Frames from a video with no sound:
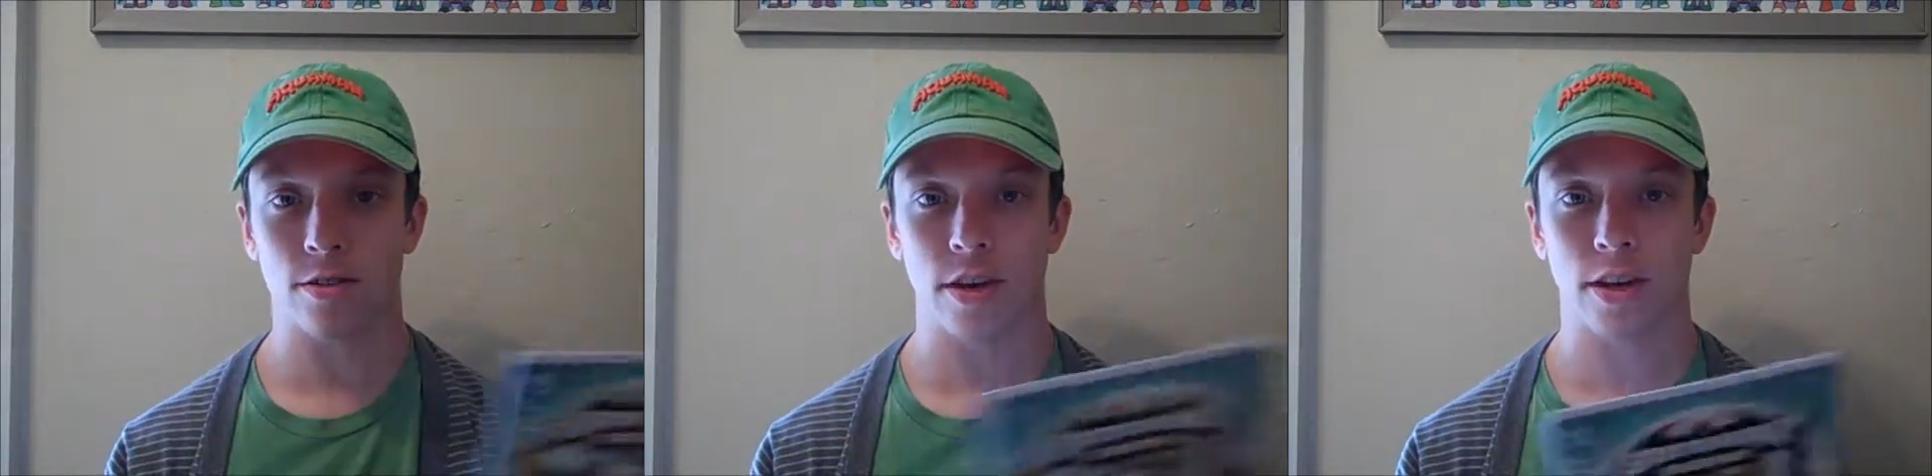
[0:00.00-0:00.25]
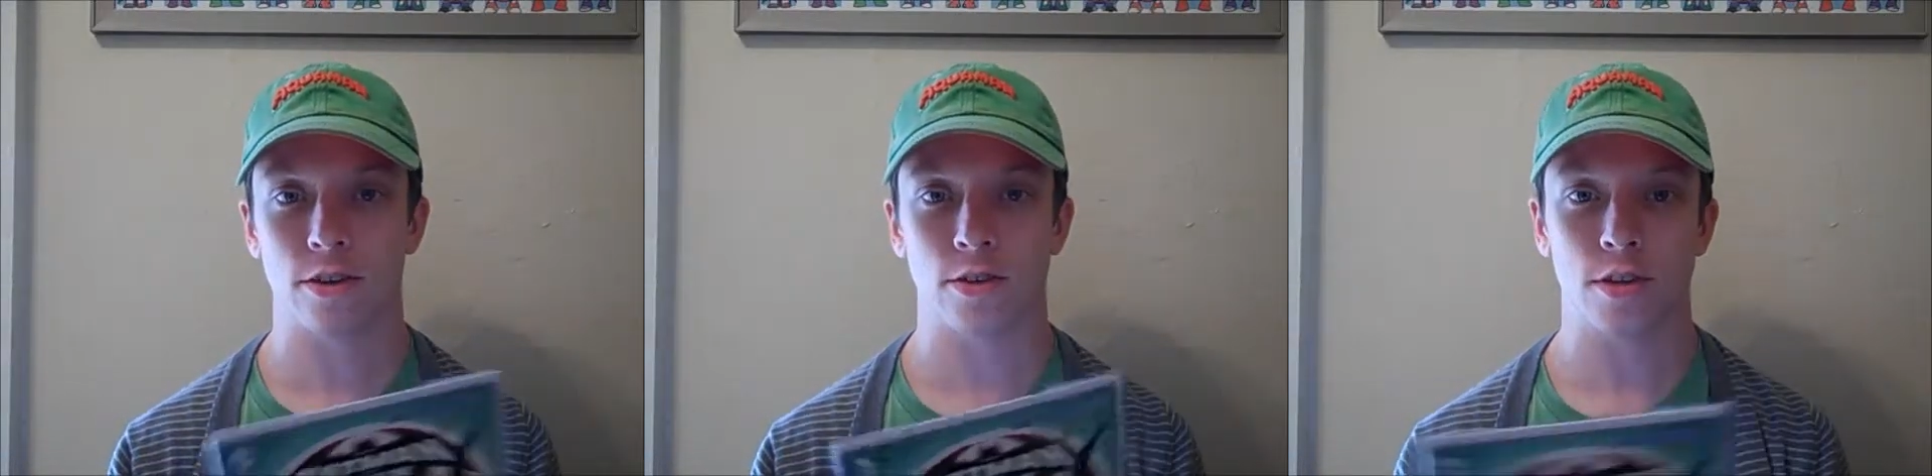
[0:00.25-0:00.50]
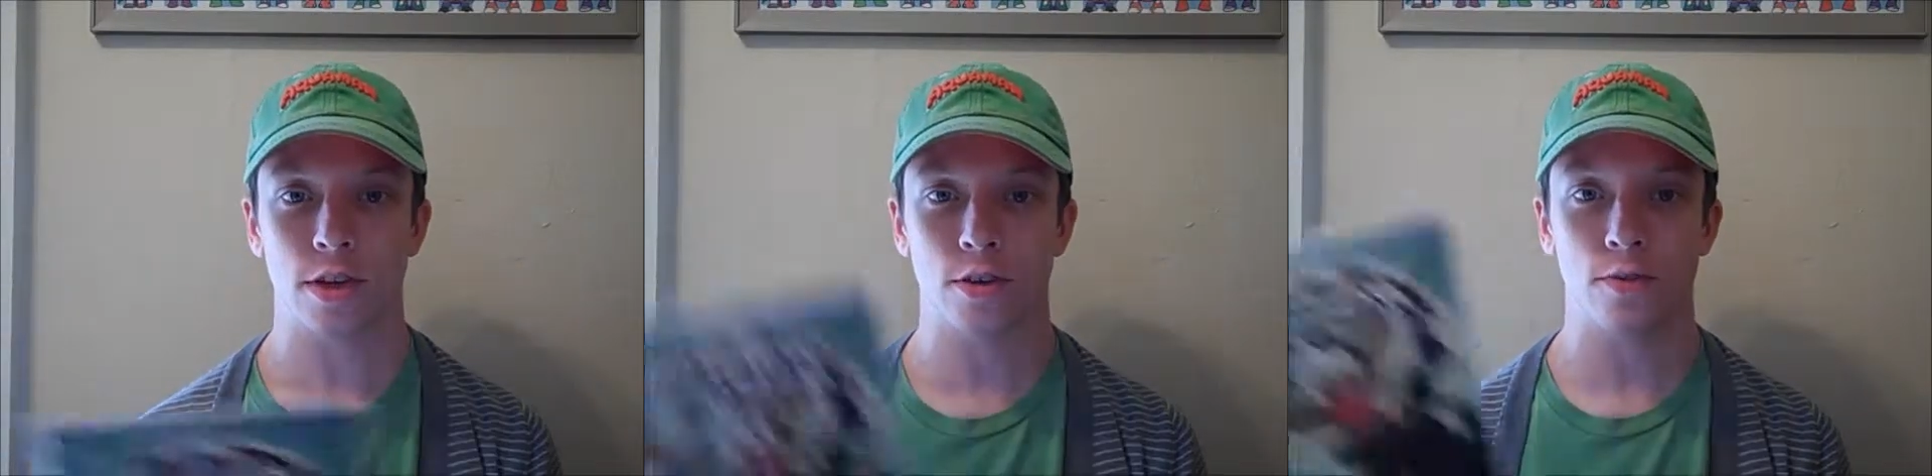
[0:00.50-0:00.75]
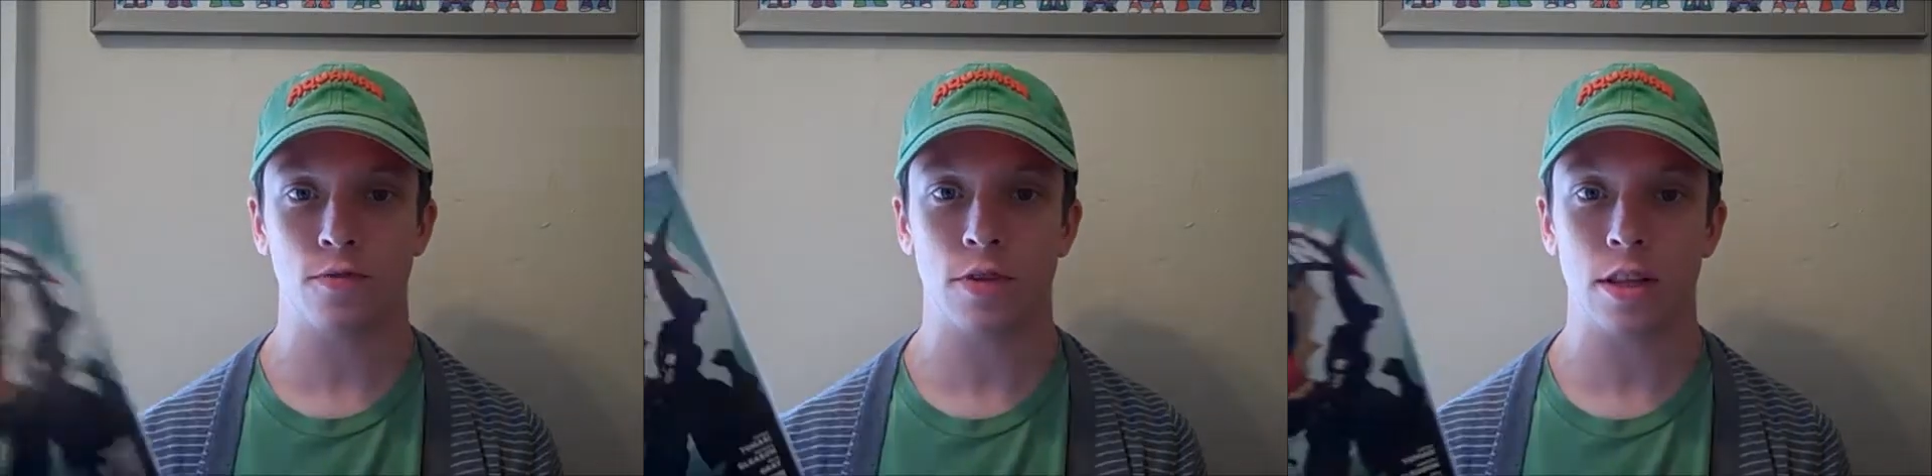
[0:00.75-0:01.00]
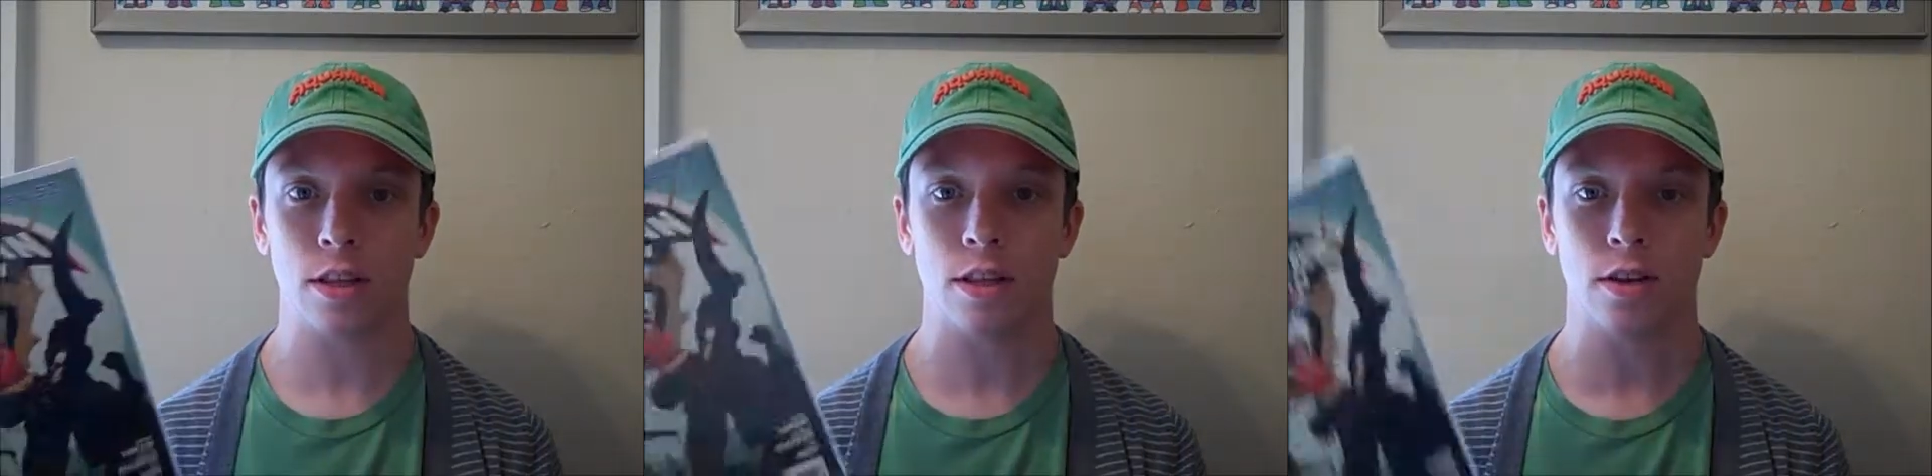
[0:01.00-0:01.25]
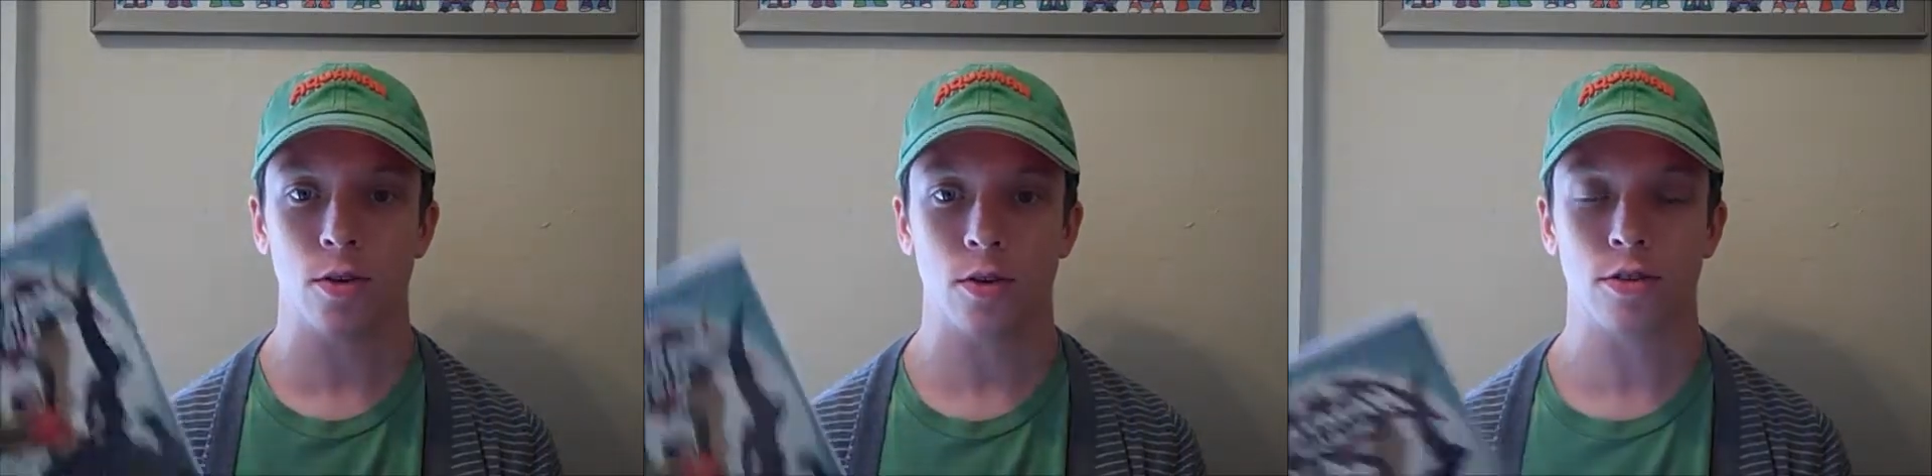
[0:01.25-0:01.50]
introducing a new
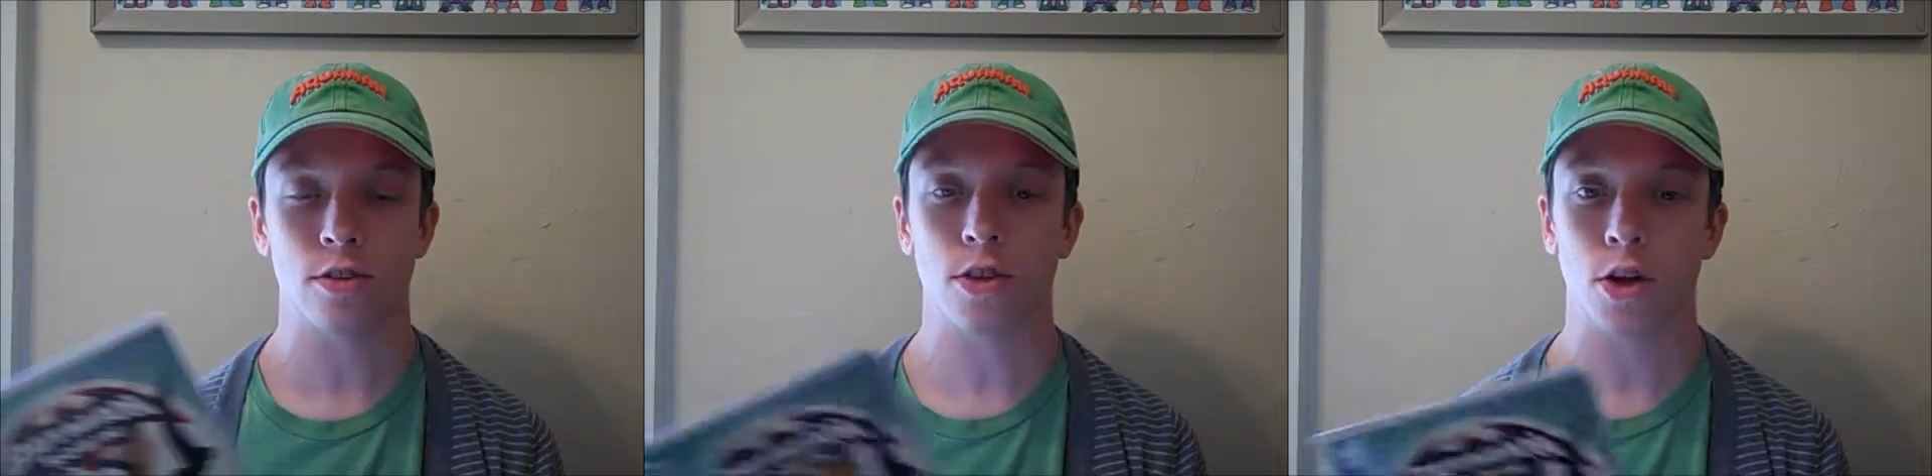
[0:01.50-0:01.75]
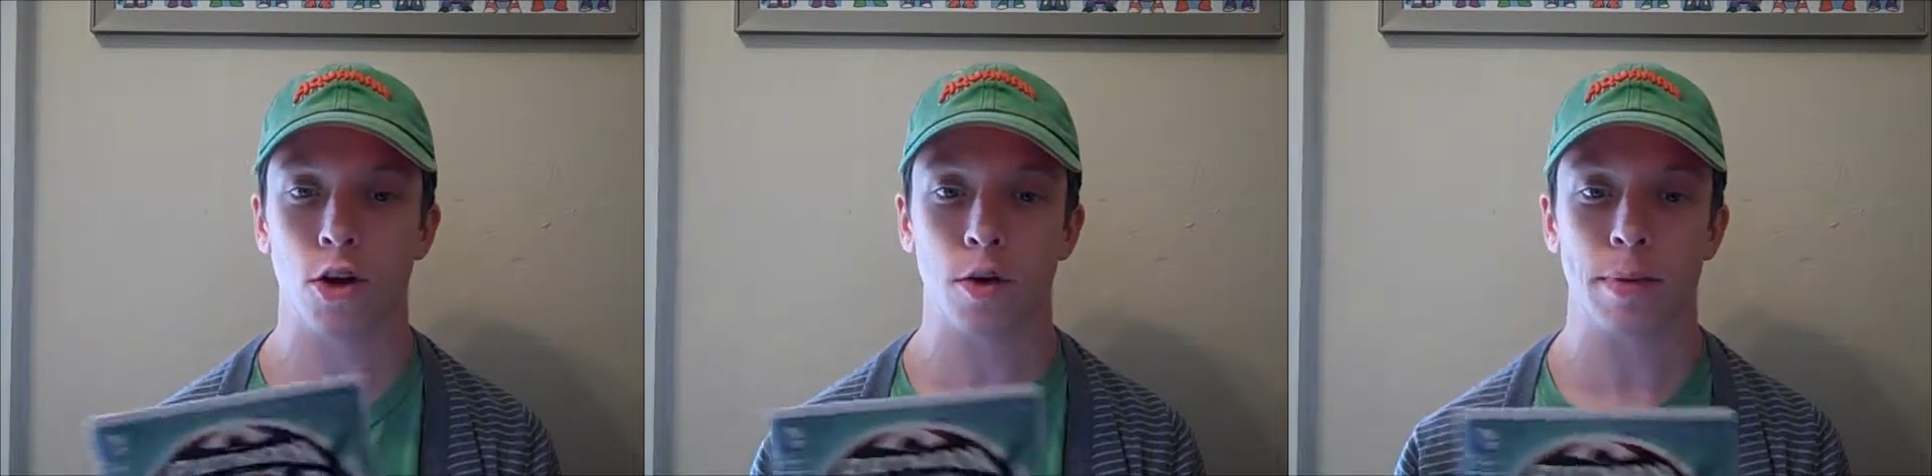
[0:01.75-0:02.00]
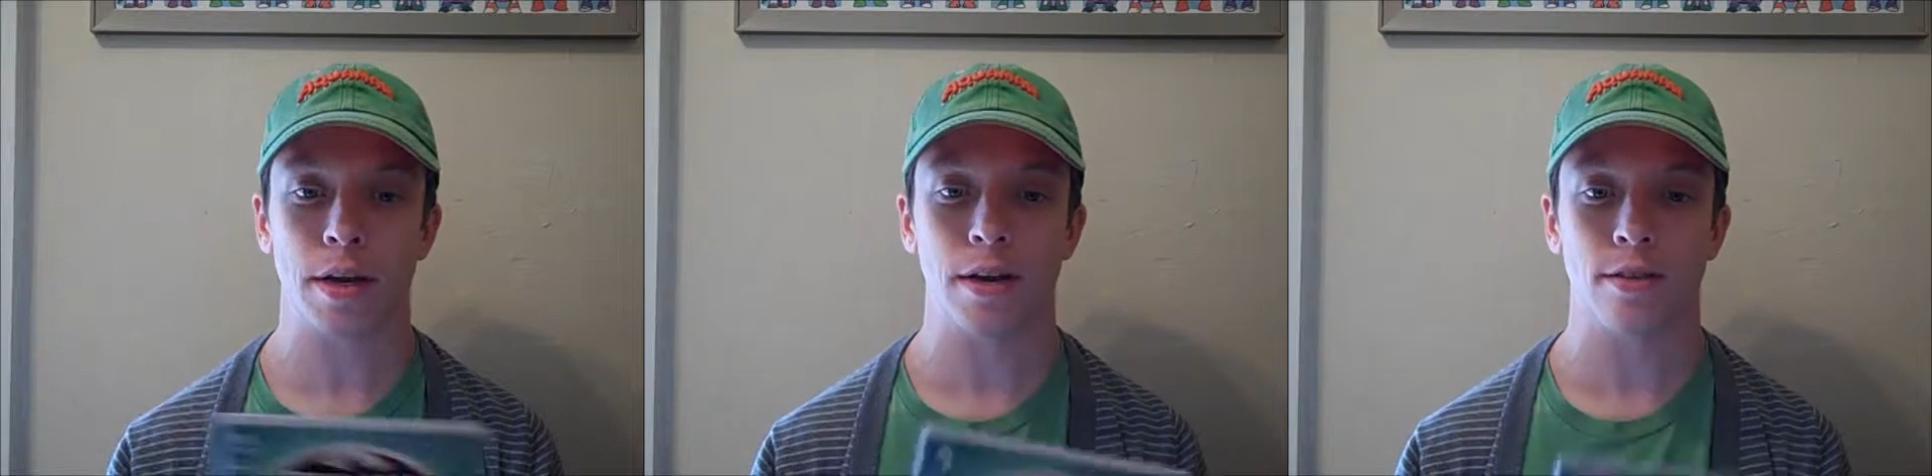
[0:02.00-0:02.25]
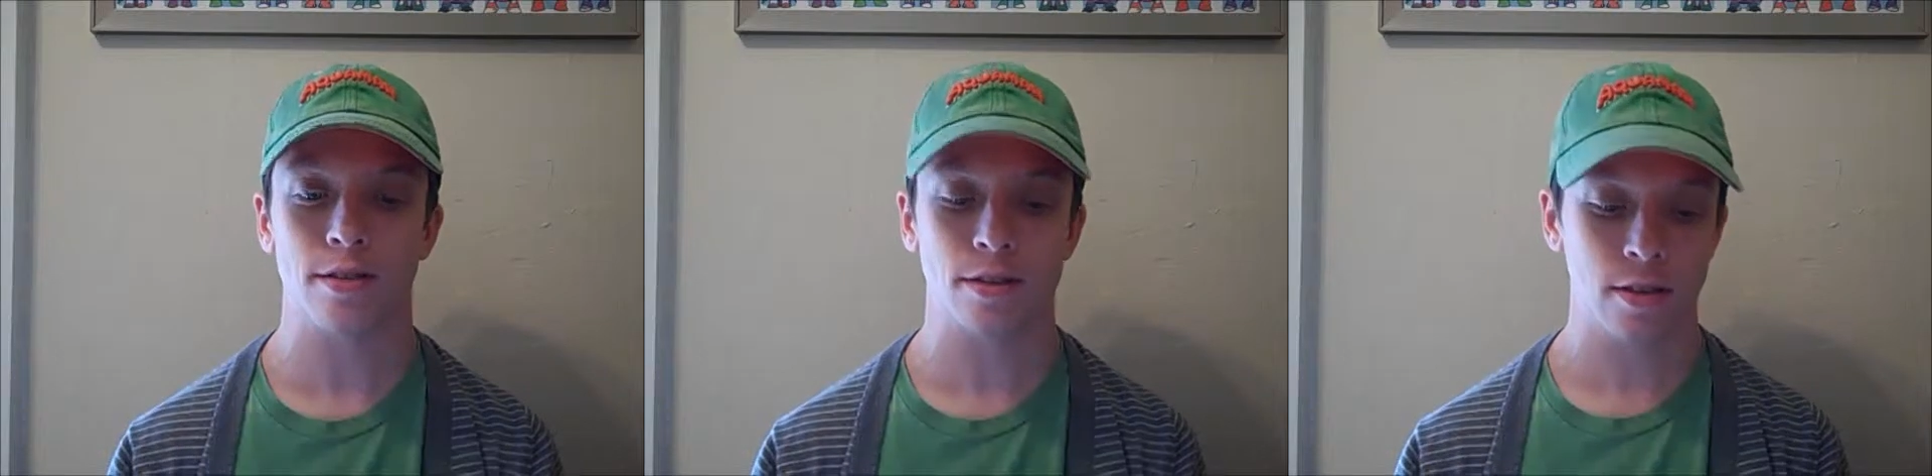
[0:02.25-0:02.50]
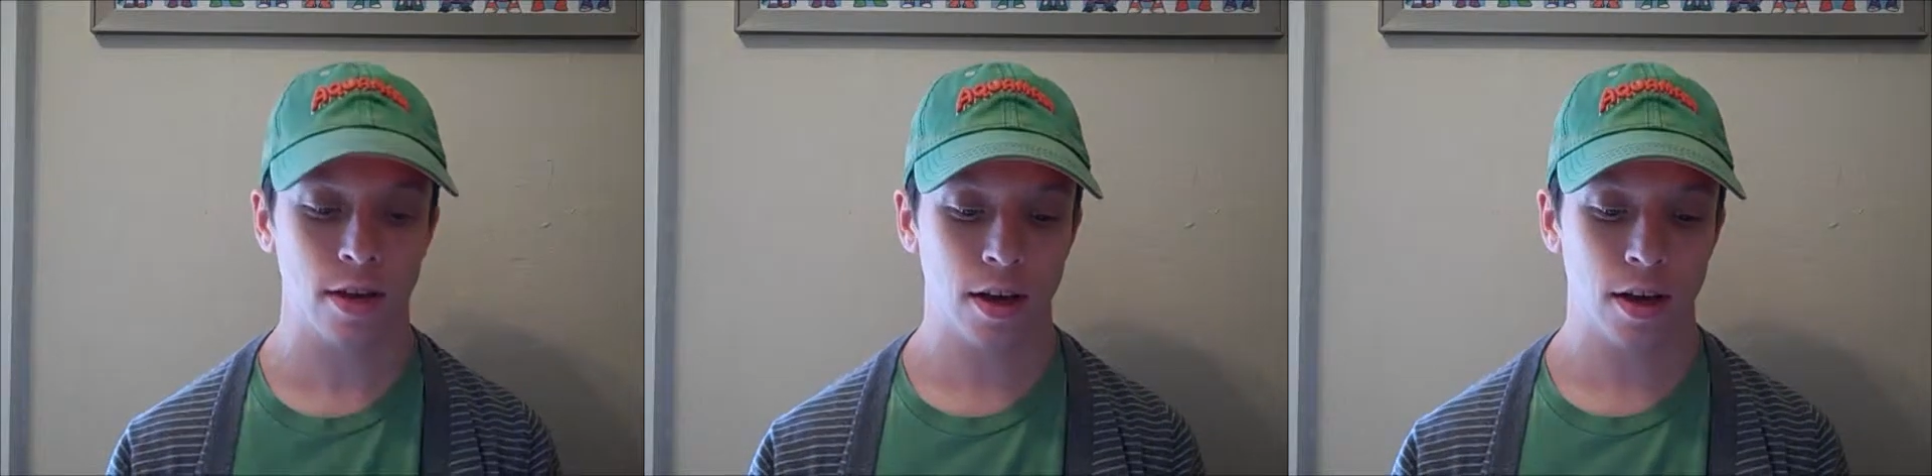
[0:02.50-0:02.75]
villain known as Terminus.